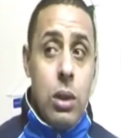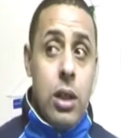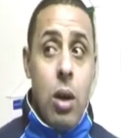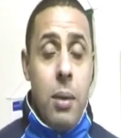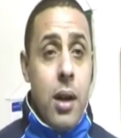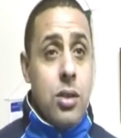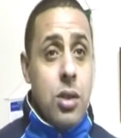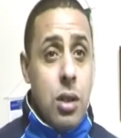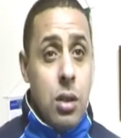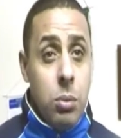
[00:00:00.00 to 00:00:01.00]
Lee got
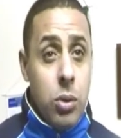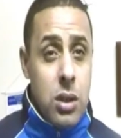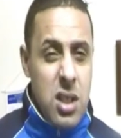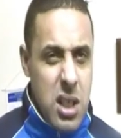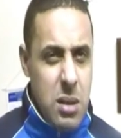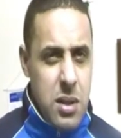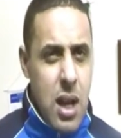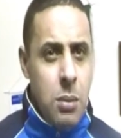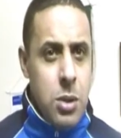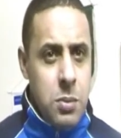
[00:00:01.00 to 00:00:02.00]
manager of the month the same
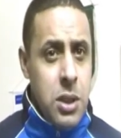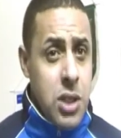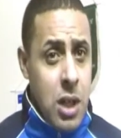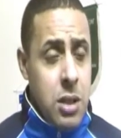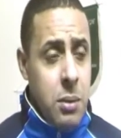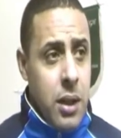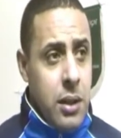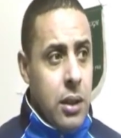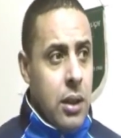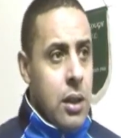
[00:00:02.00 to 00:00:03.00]
time as me,
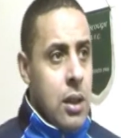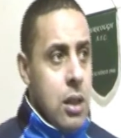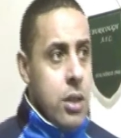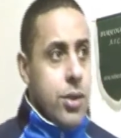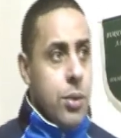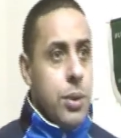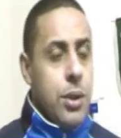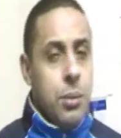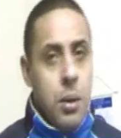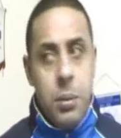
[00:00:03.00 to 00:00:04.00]
January. Yeah. So
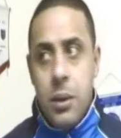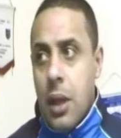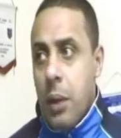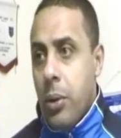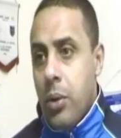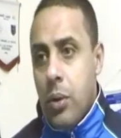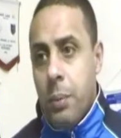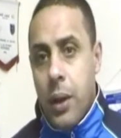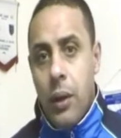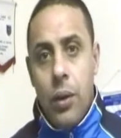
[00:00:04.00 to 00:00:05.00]
we knew what they were
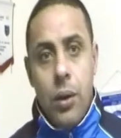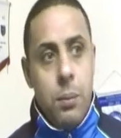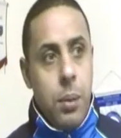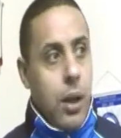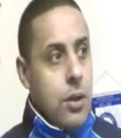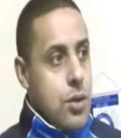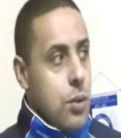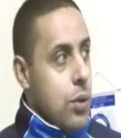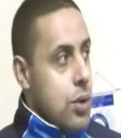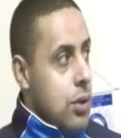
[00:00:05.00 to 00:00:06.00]
going to bring
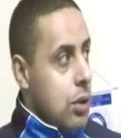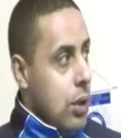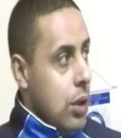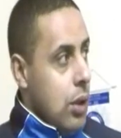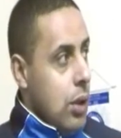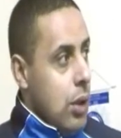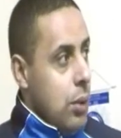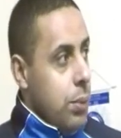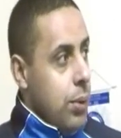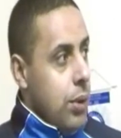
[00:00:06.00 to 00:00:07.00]
to us.
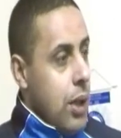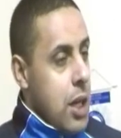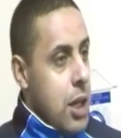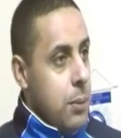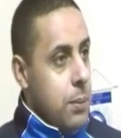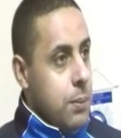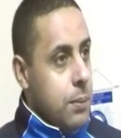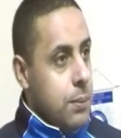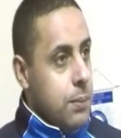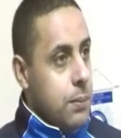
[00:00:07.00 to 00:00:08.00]
But
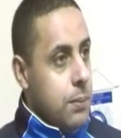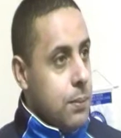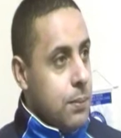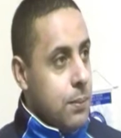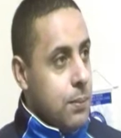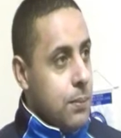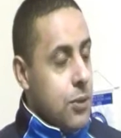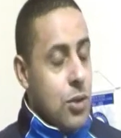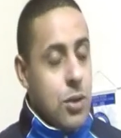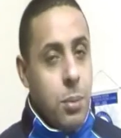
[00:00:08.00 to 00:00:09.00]

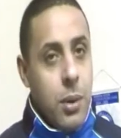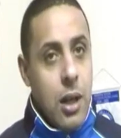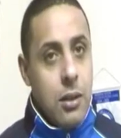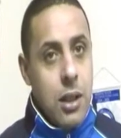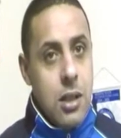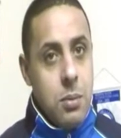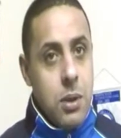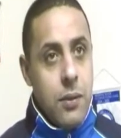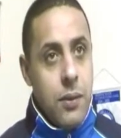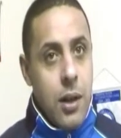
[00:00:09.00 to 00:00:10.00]
it's just a proud day to
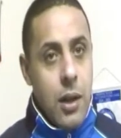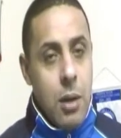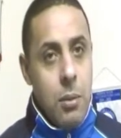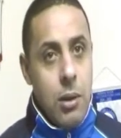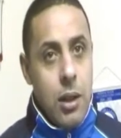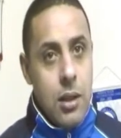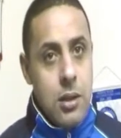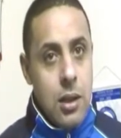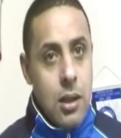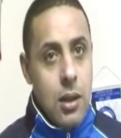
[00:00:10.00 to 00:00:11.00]
be a fan of Cammell
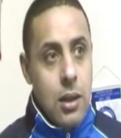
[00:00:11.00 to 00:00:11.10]
Laird.